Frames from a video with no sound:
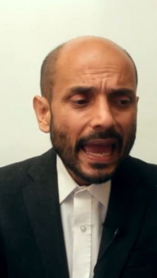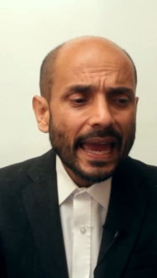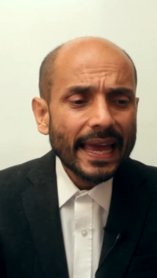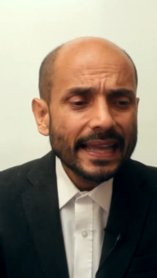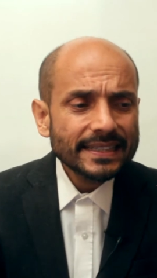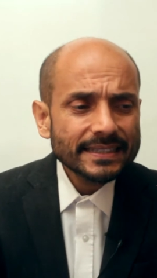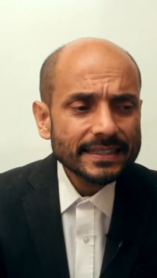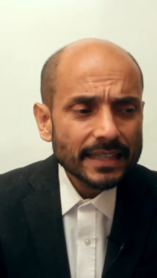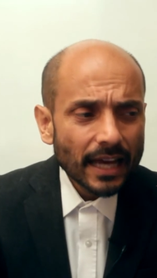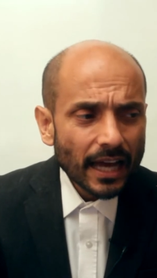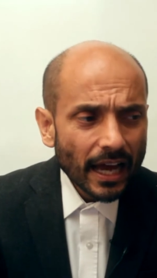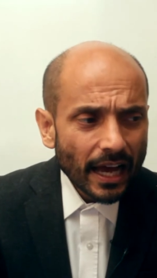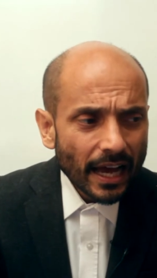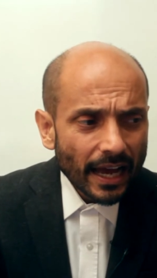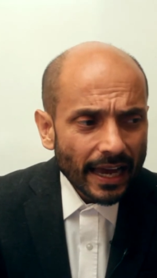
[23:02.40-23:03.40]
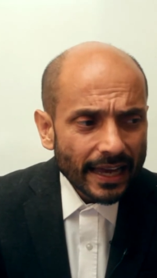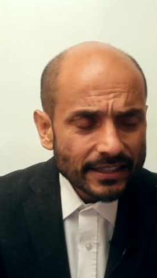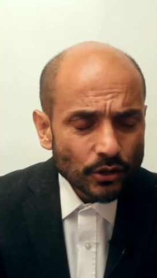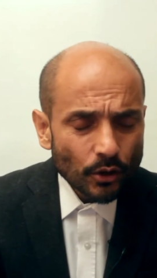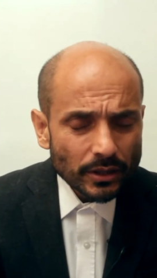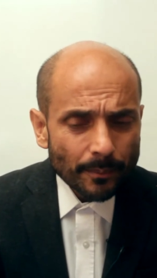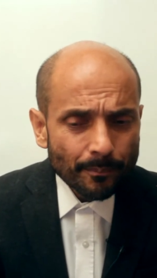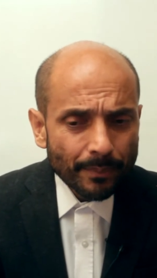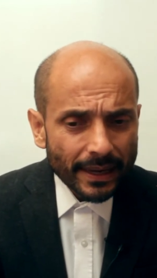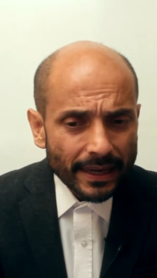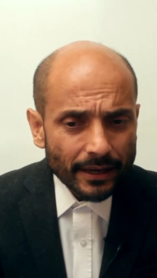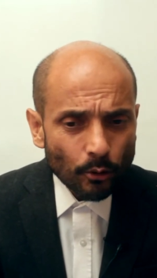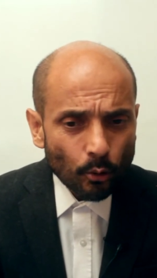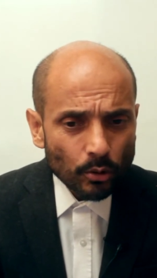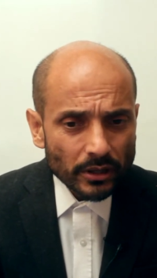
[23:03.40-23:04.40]
It's not the
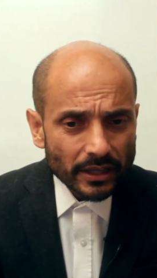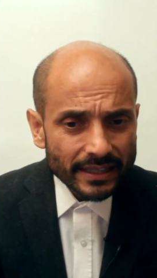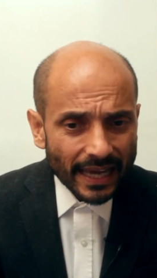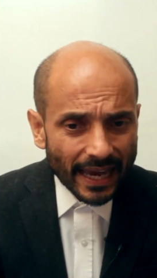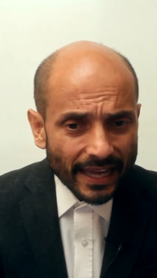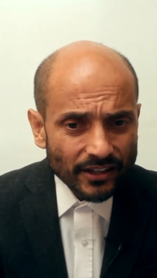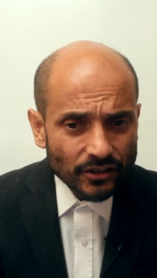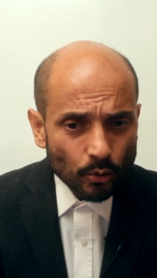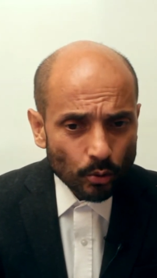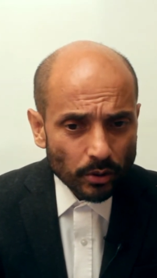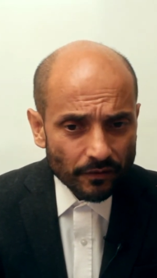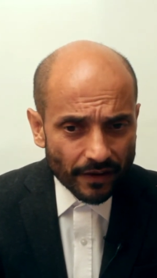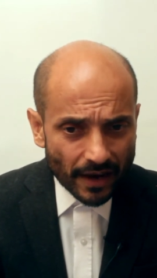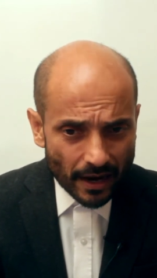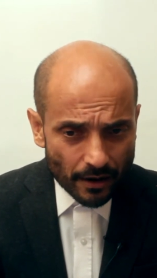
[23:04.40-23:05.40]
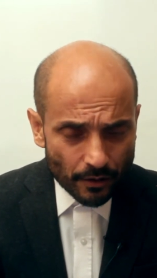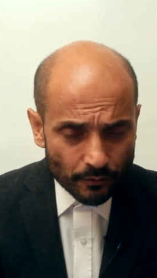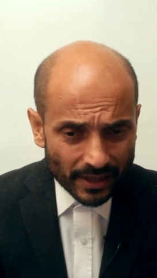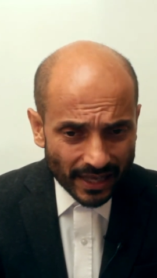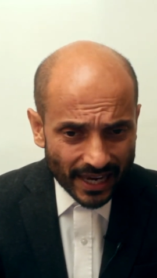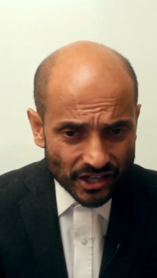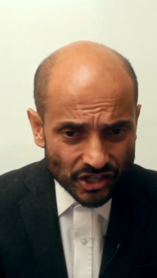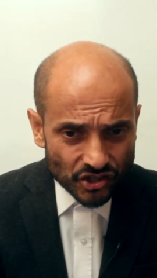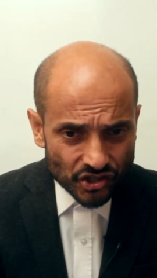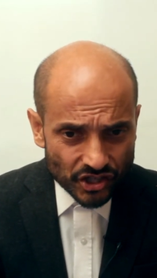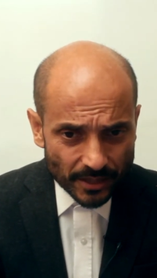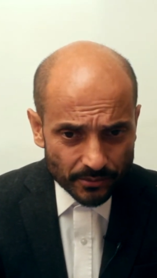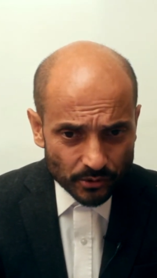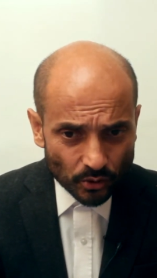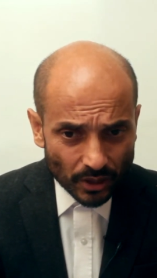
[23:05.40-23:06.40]
be all and end all of
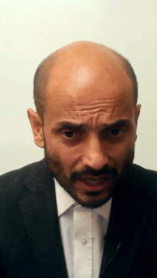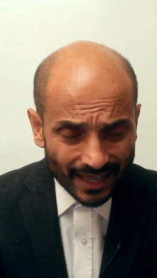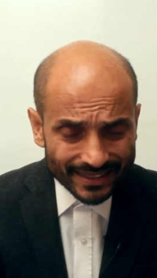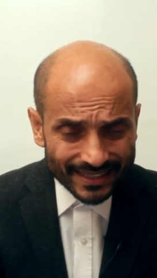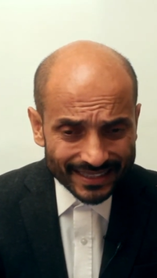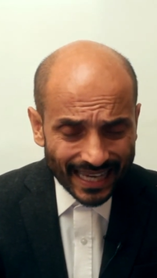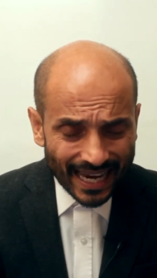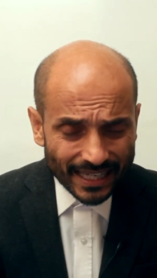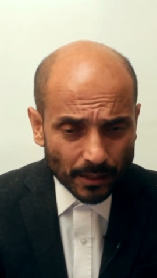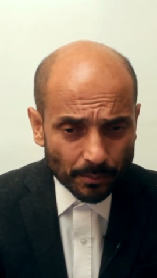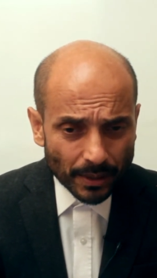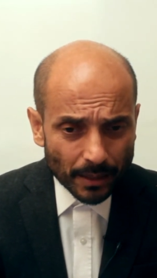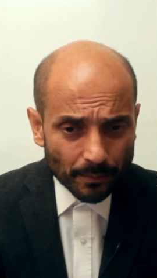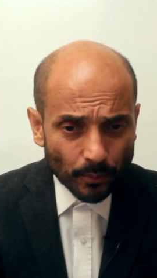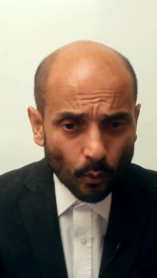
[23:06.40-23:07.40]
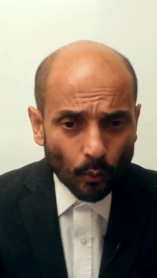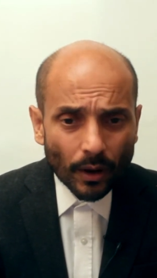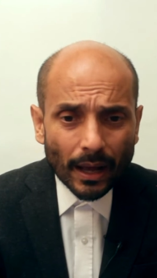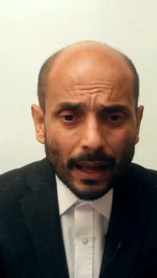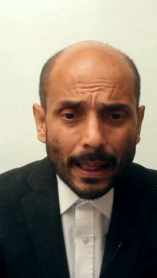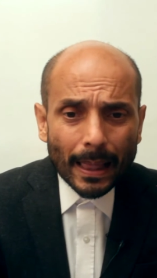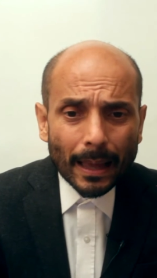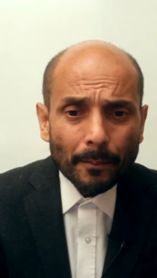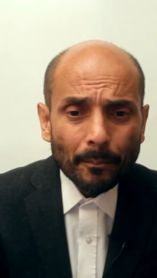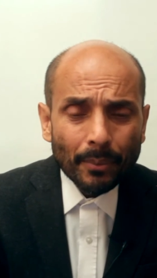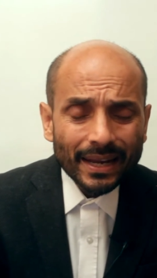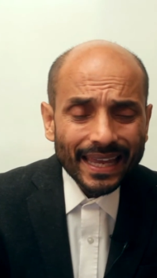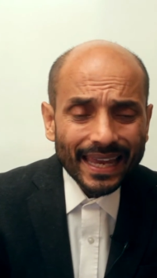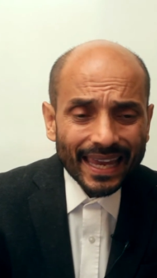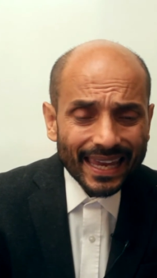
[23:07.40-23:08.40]
relationships or understanding people, but
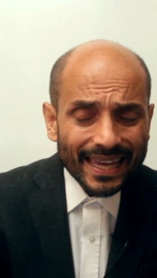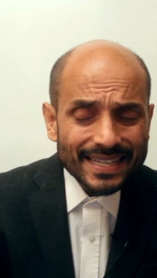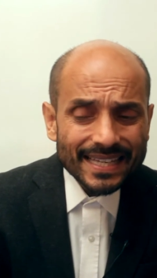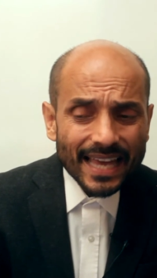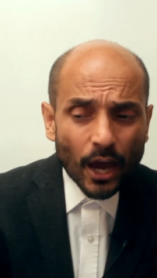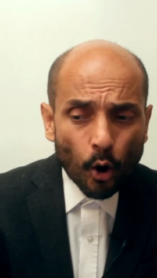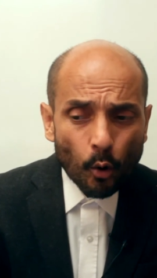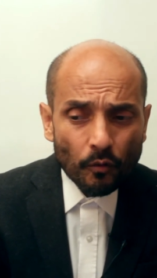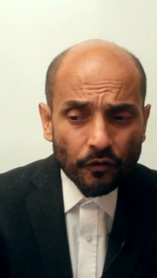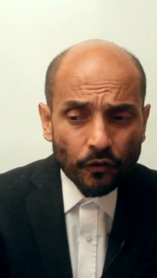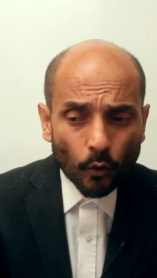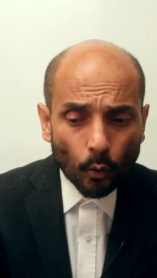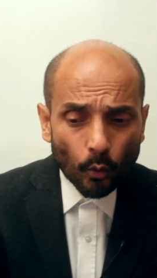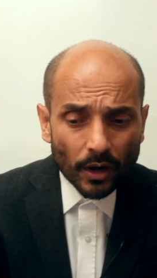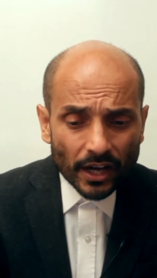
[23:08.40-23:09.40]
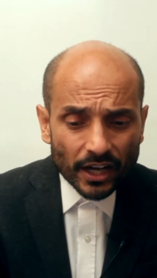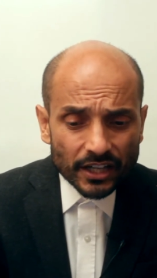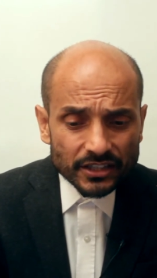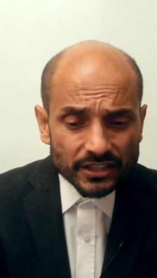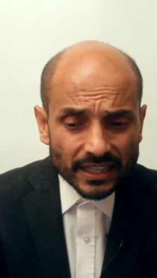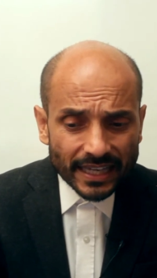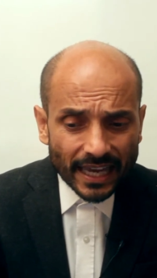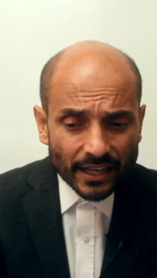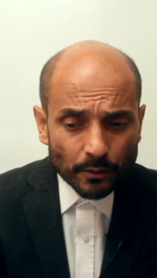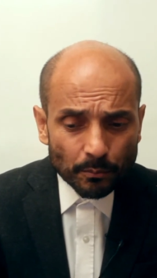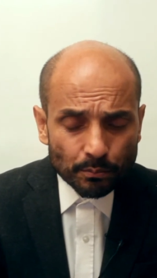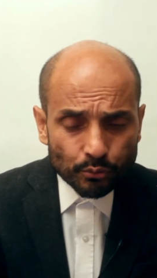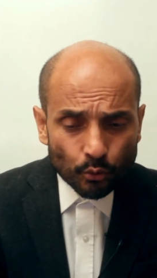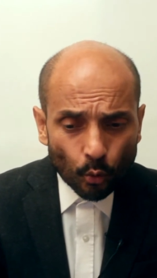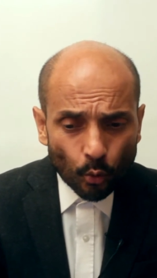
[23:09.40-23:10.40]
it is helpful to get a
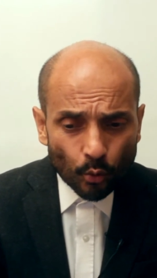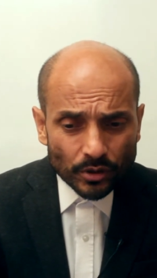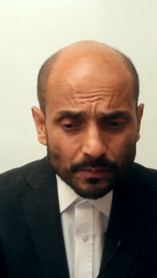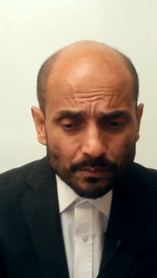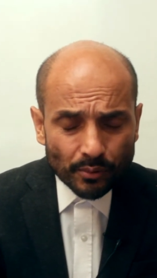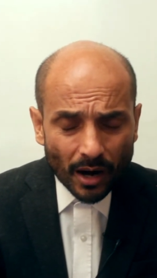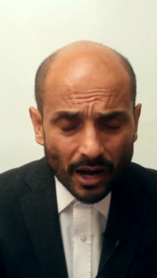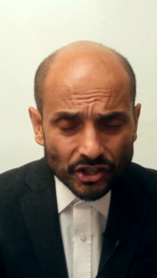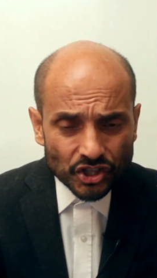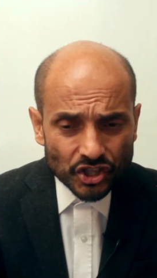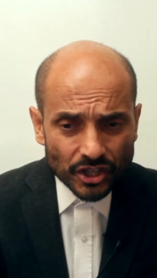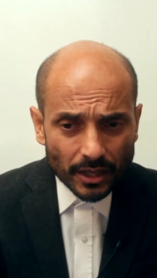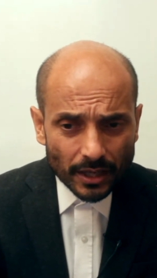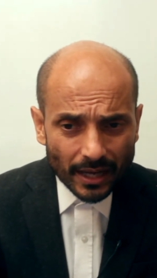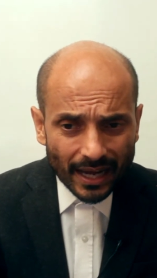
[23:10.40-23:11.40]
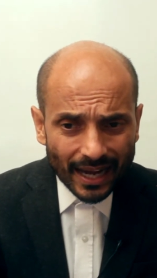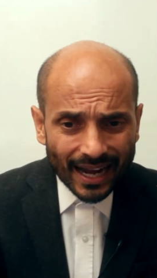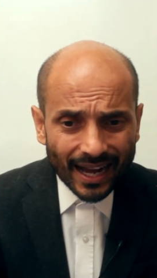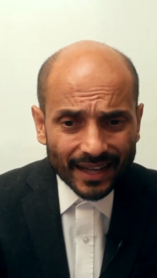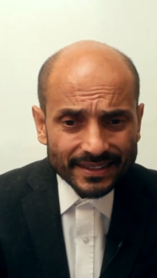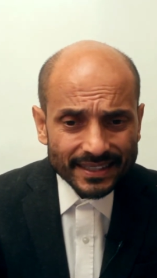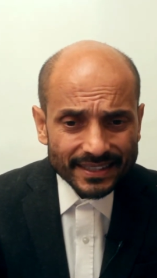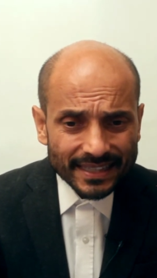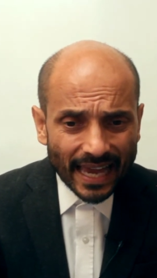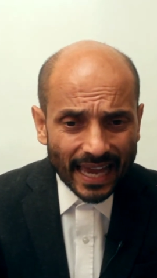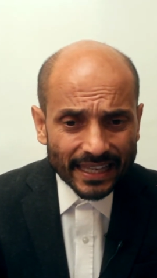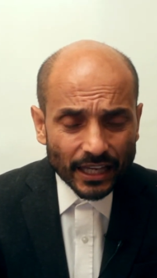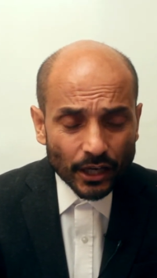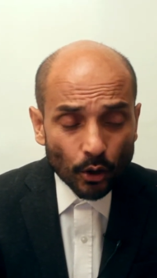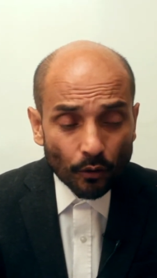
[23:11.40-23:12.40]
broad brush
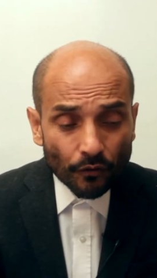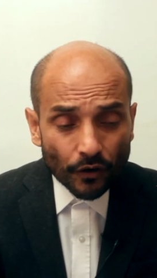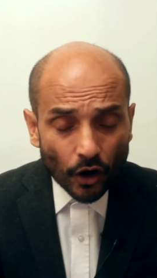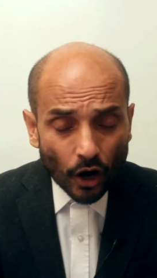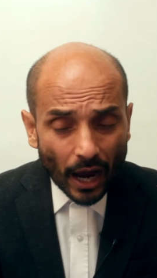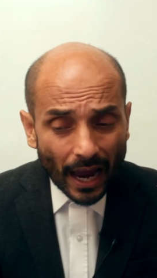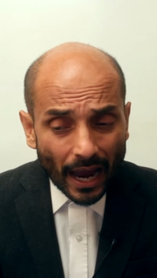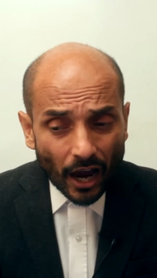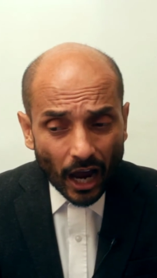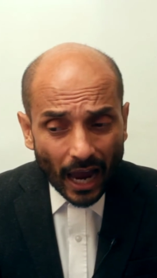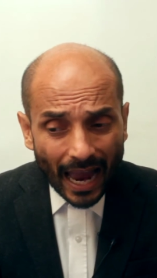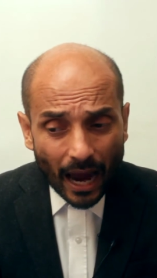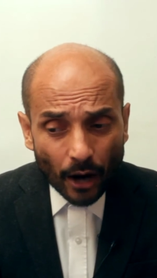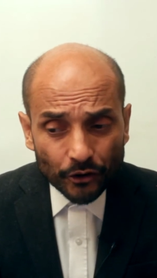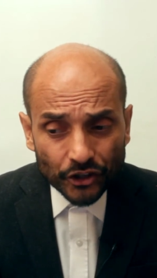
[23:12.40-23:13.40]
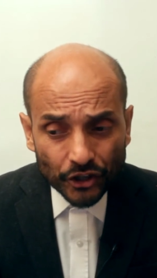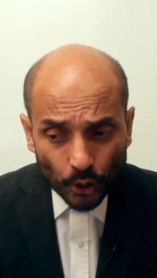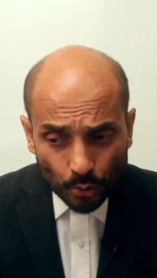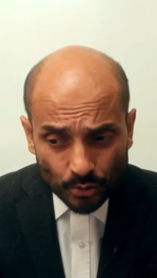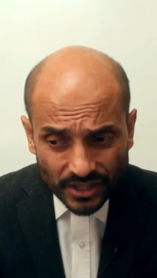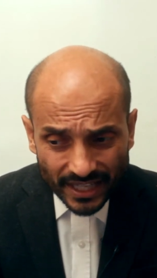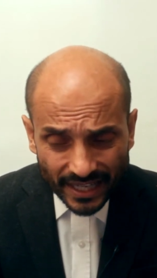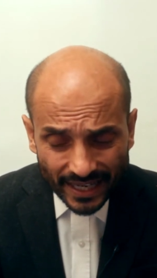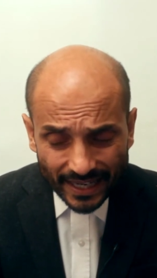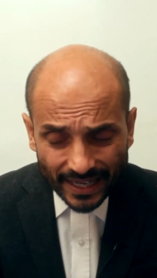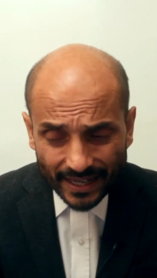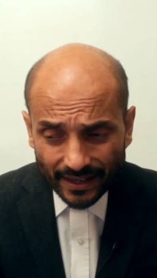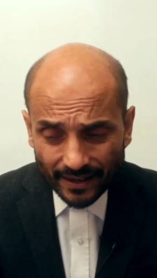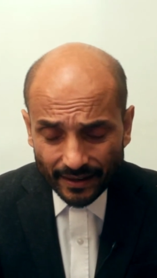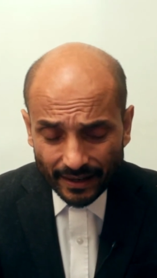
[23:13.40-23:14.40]
understanding of how you
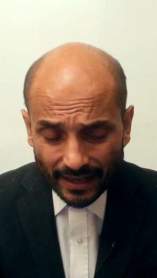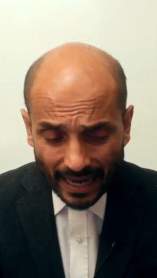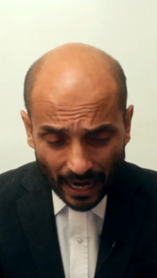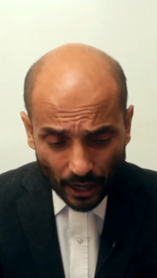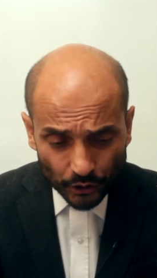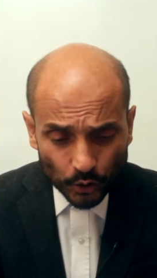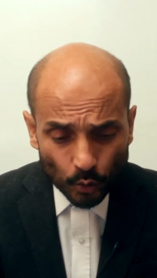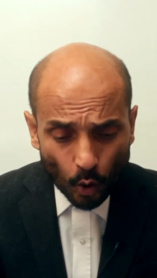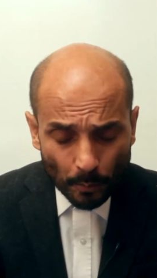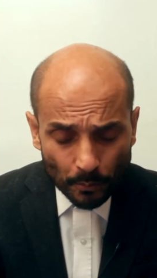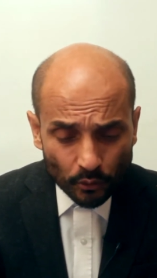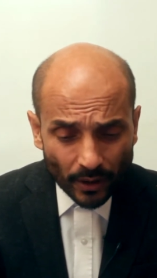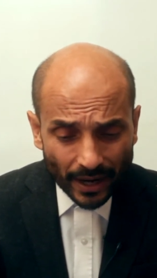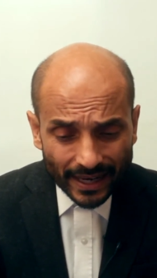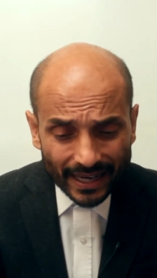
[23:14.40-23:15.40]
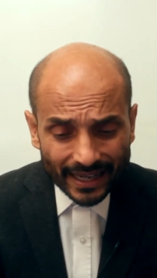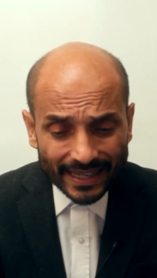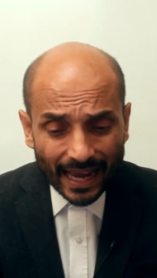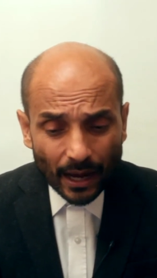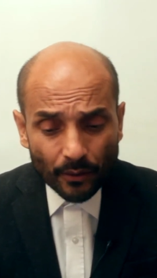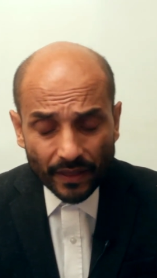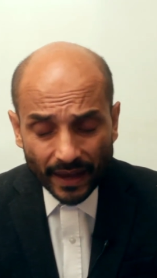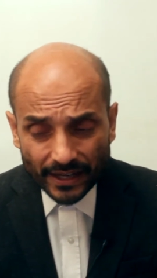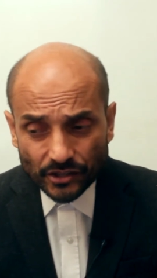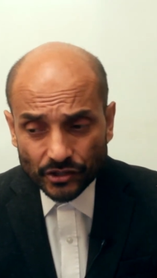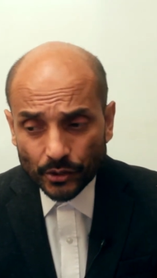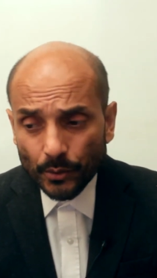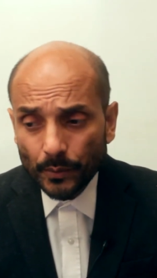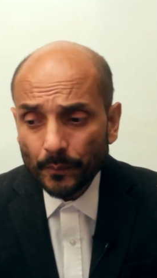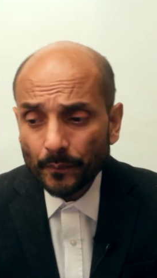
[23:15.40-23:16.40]
tick, how you operate, and how they do.